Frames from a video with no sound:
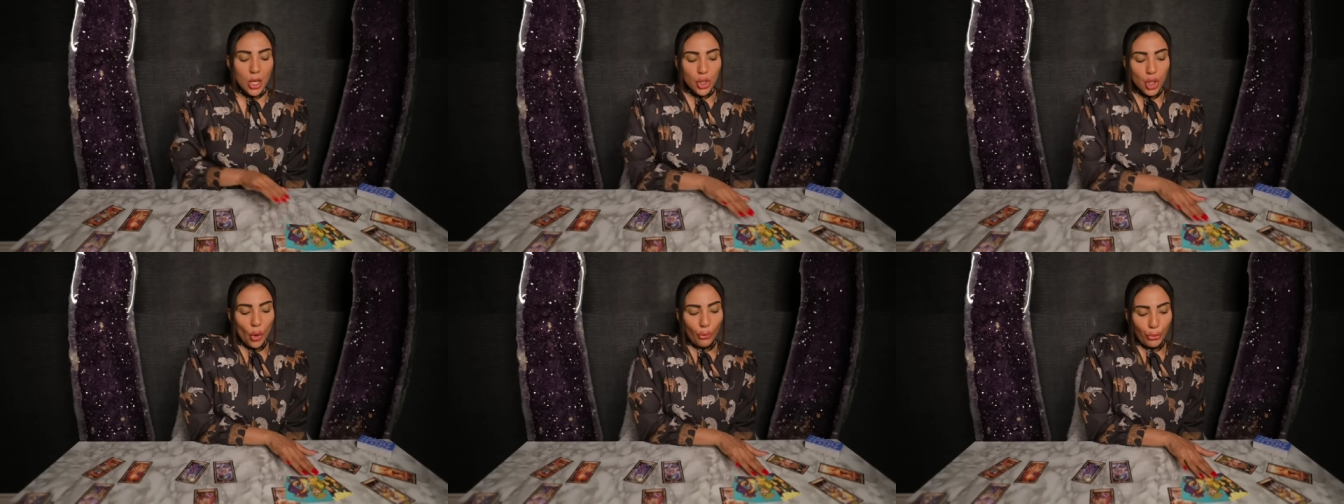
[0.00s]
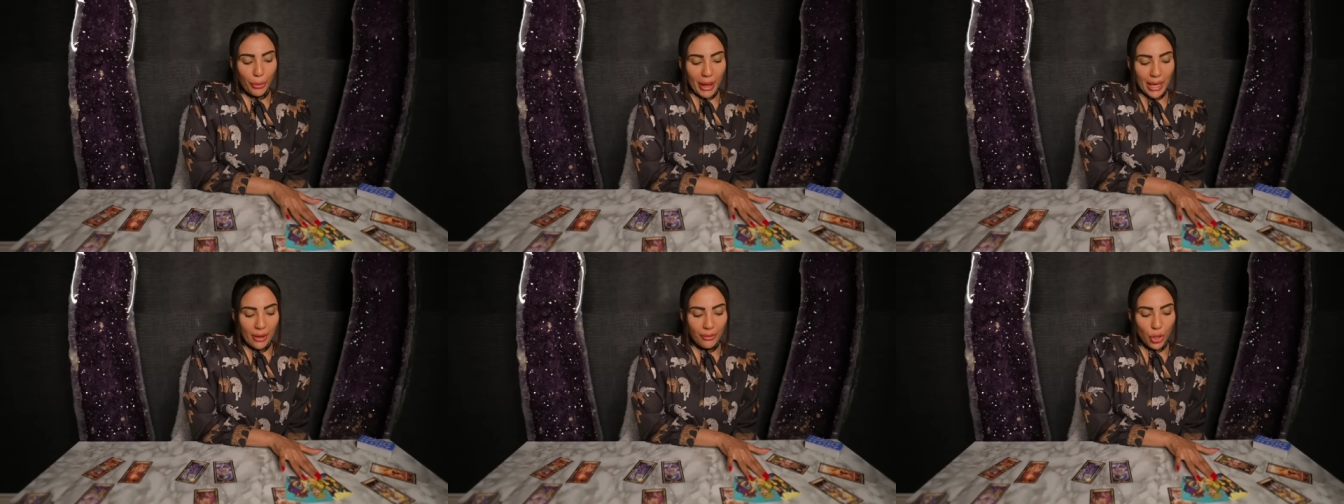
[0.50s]
So for
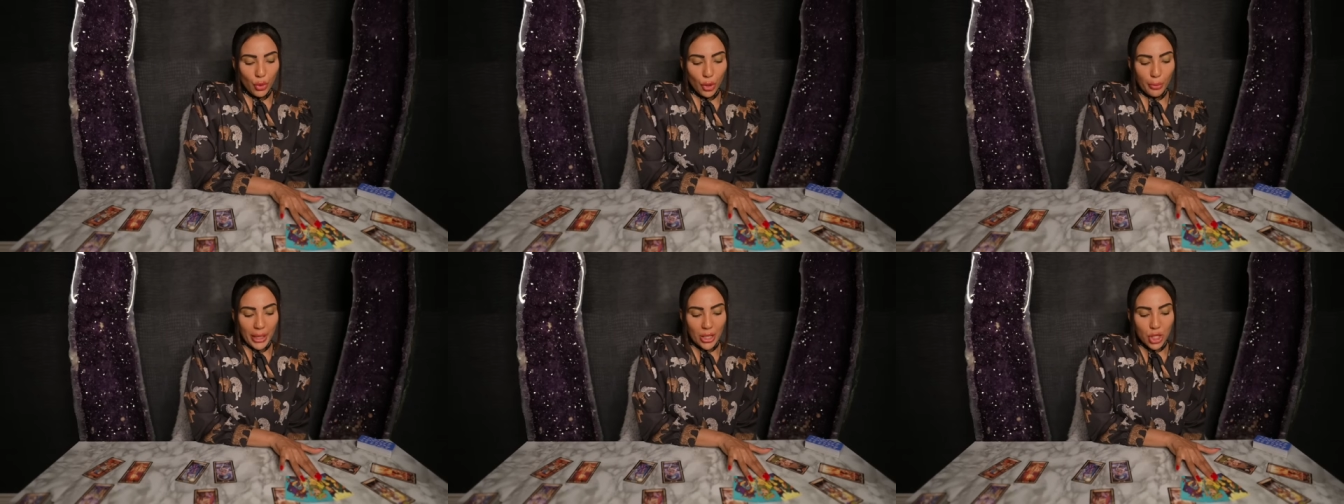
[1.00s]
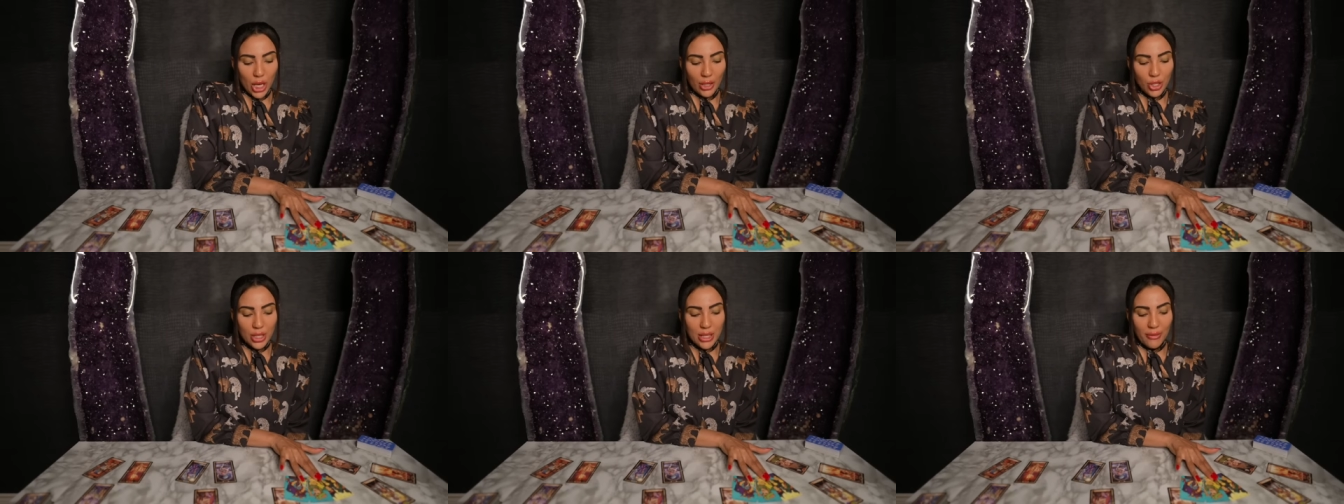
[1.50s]
many of you, your biggest
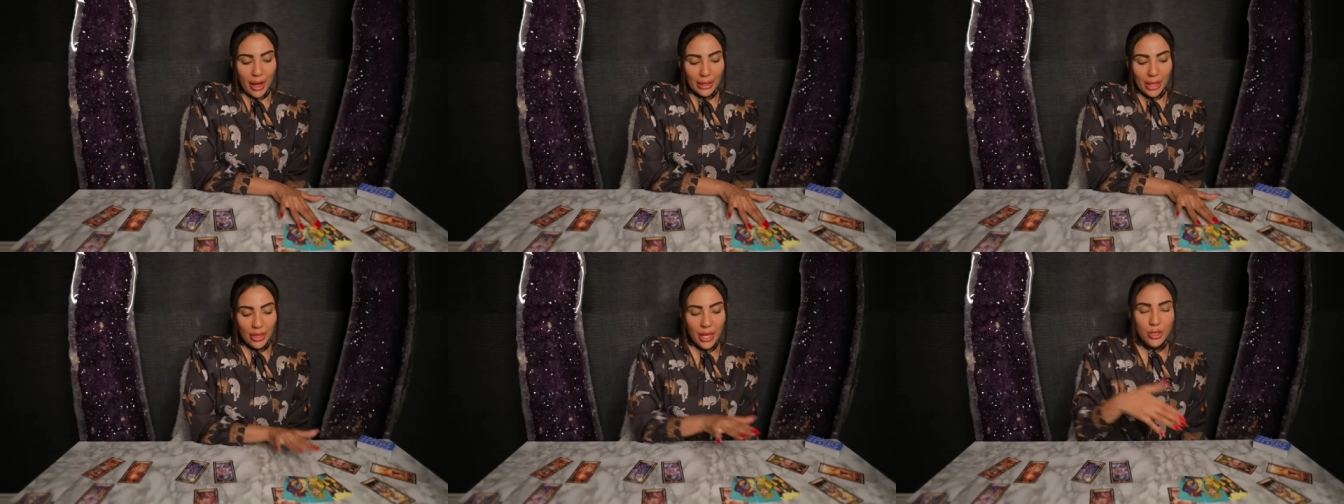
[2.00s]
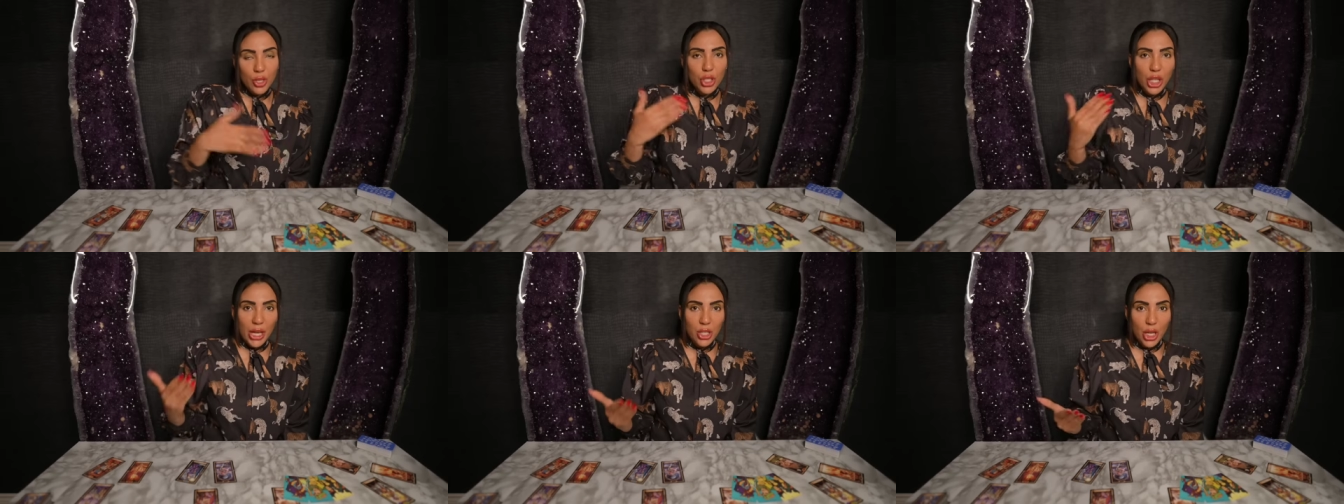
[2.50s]
challenge is the fact that things are
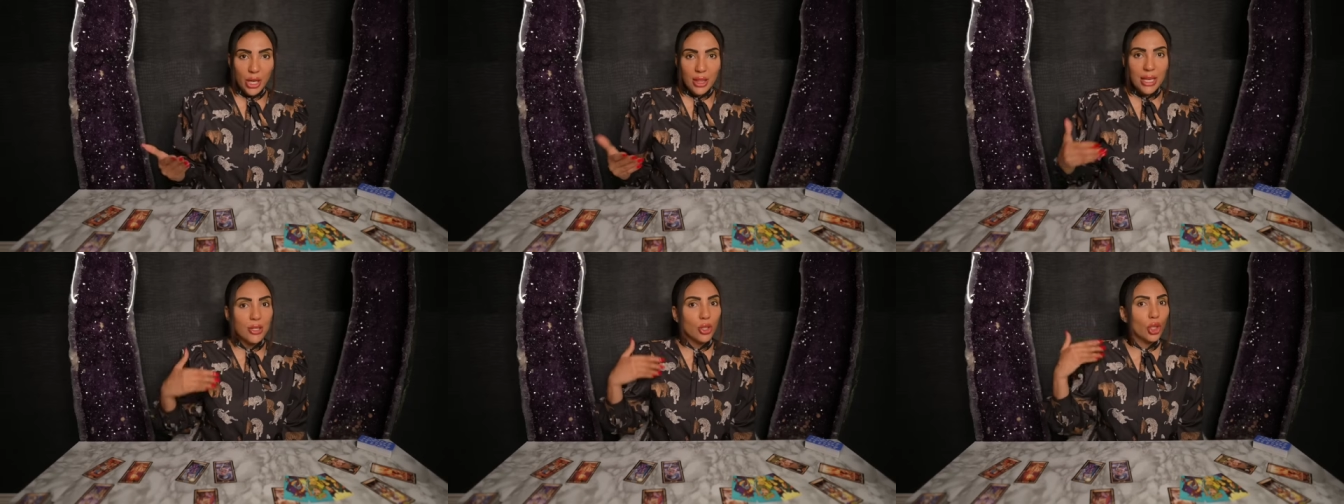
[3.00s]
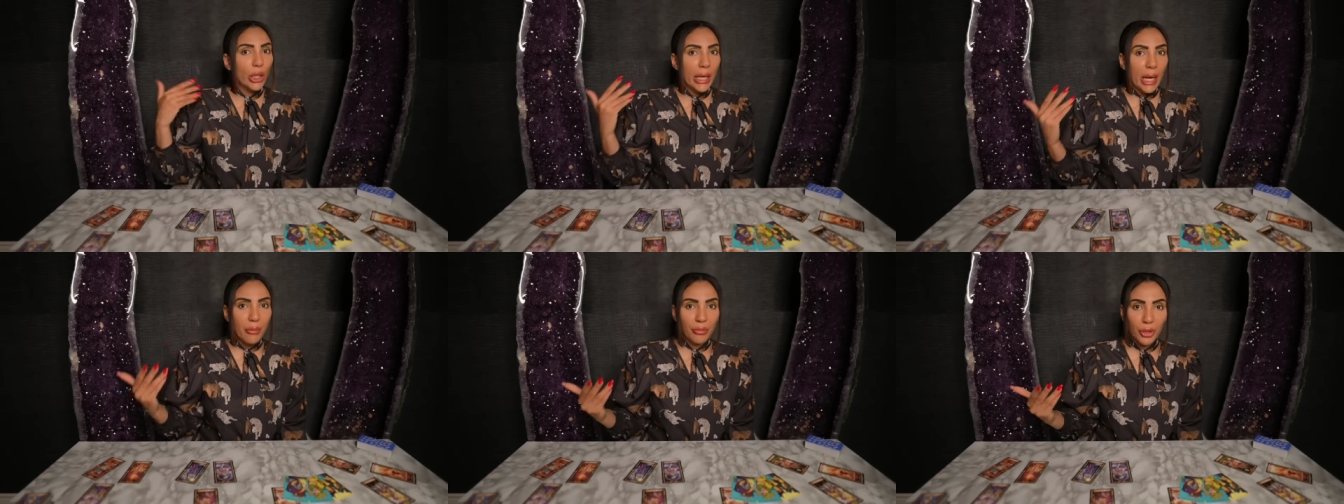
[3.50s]
changing, things are
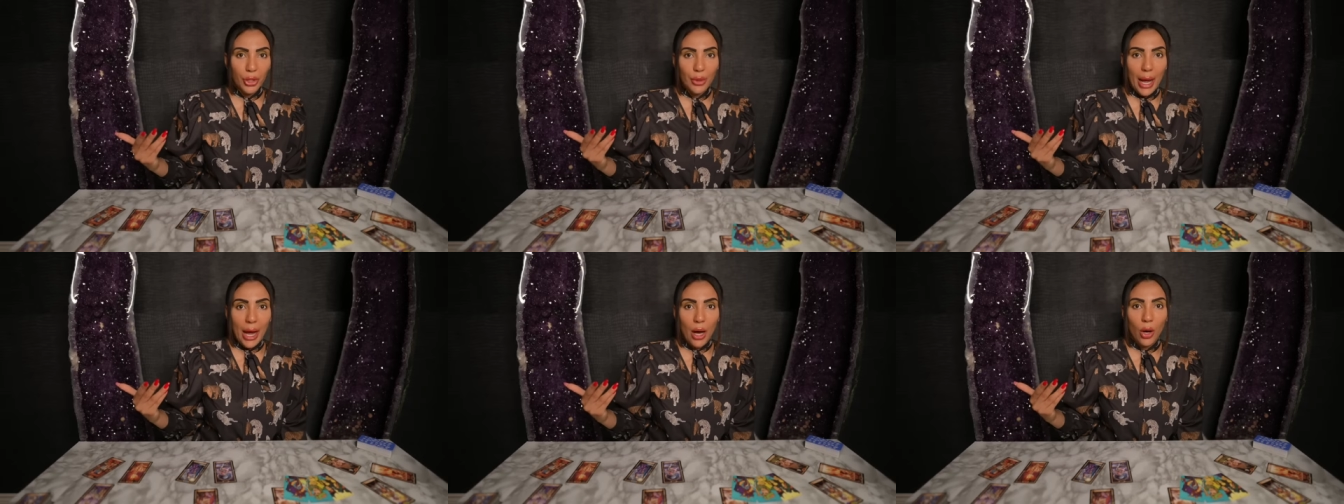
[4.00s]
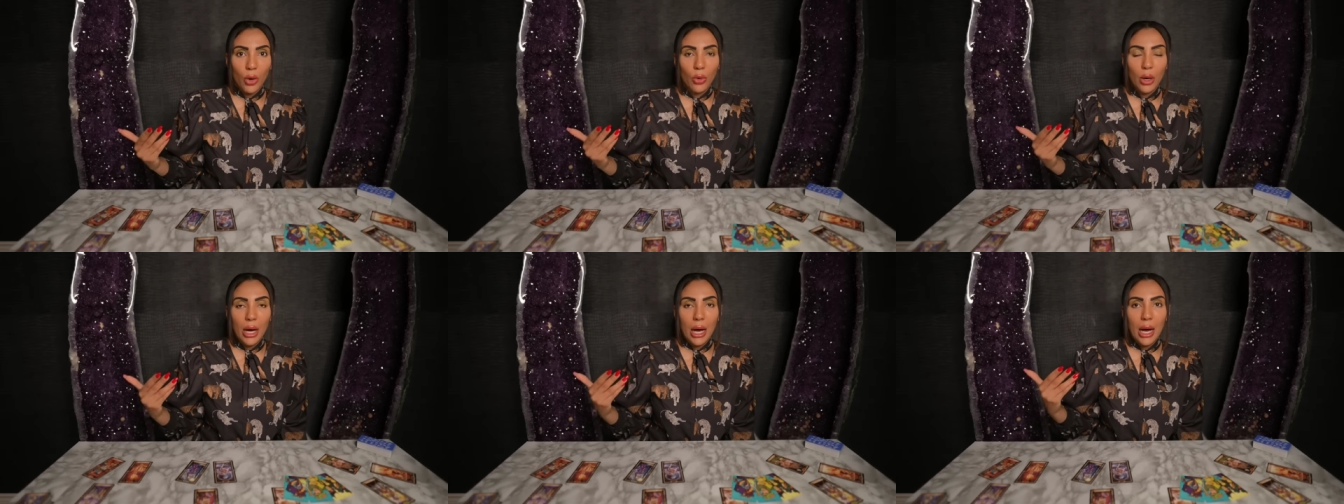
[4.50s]
looking up for you
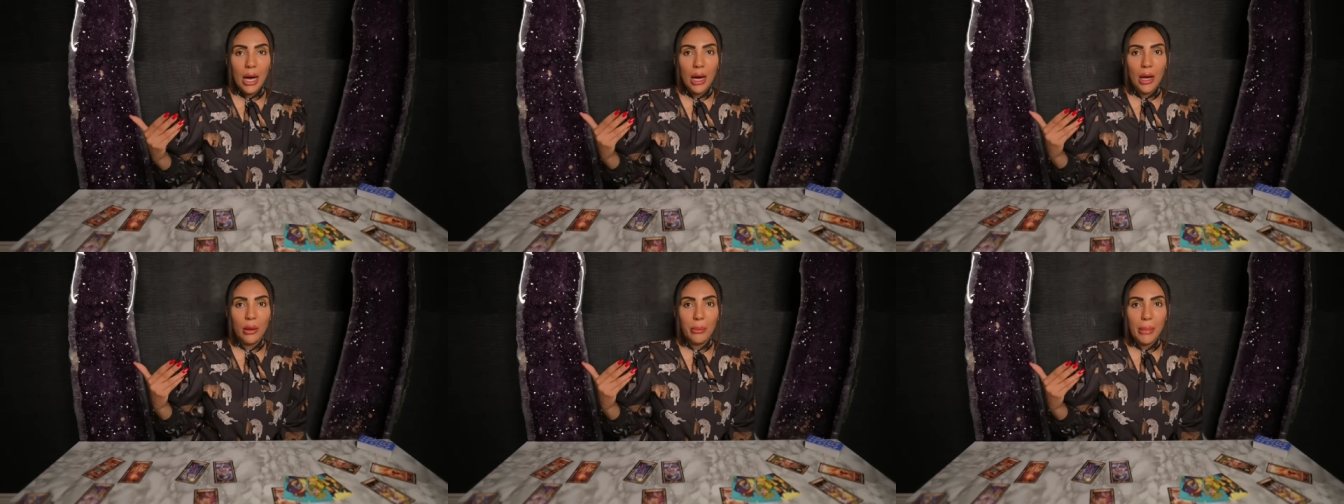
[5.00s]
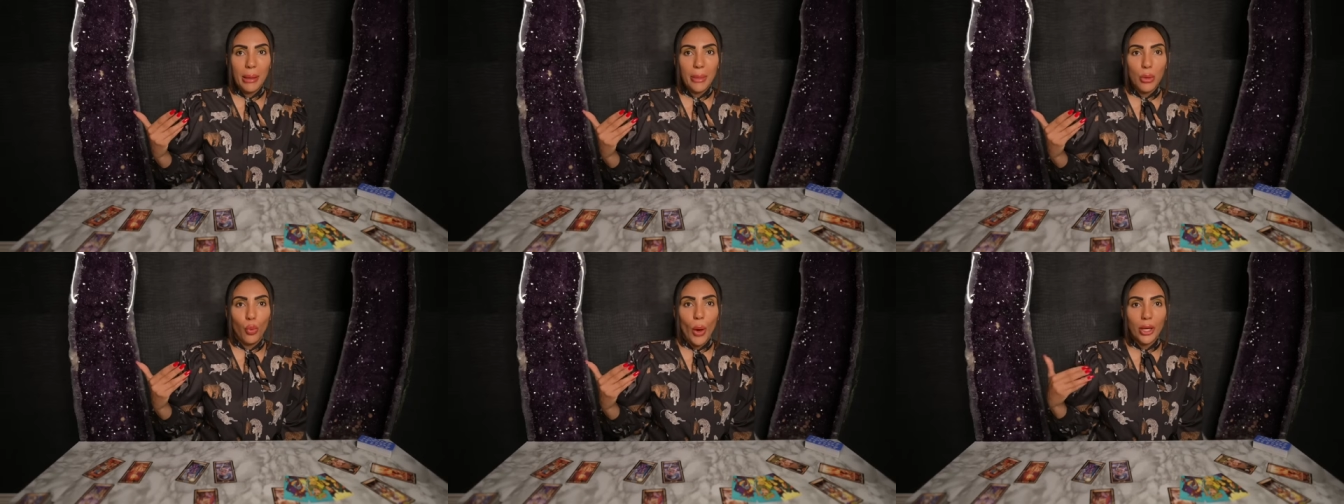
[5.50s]
now, uh,
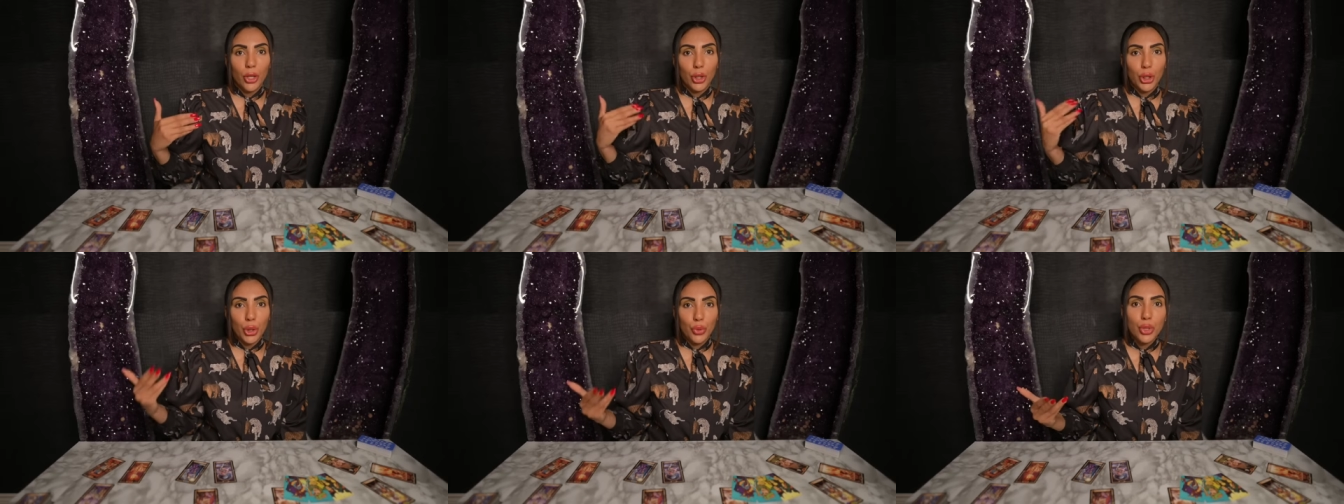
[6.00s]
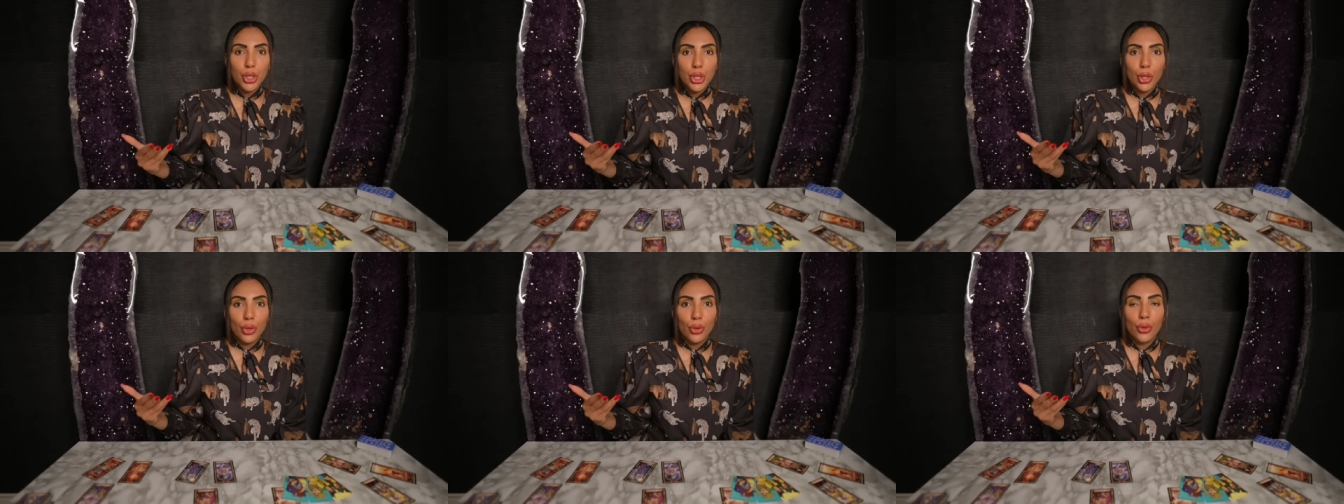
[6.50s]
maybe what you're used
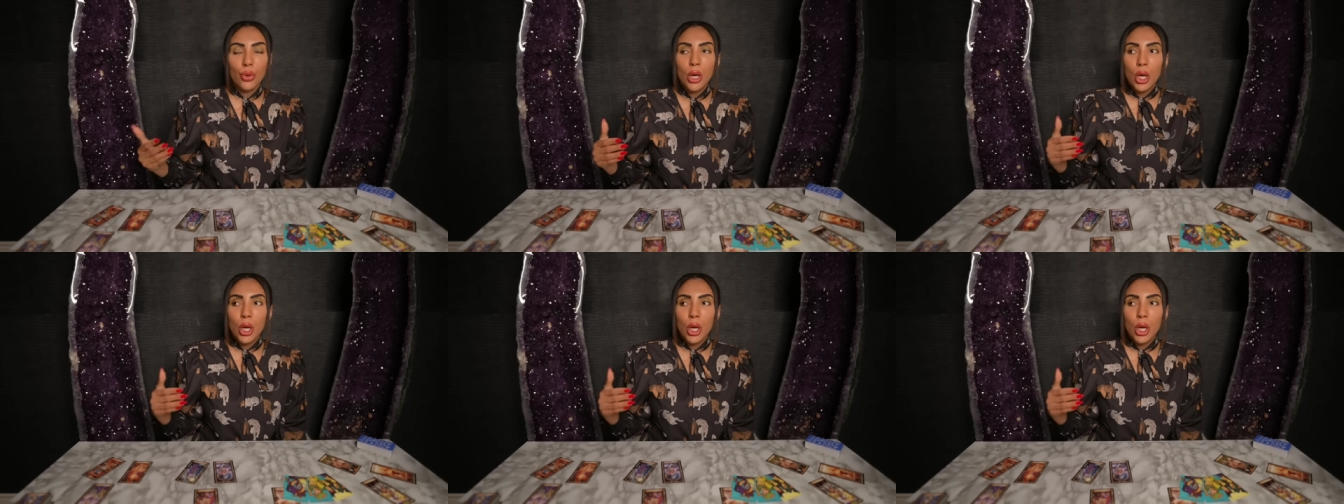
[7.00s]
to,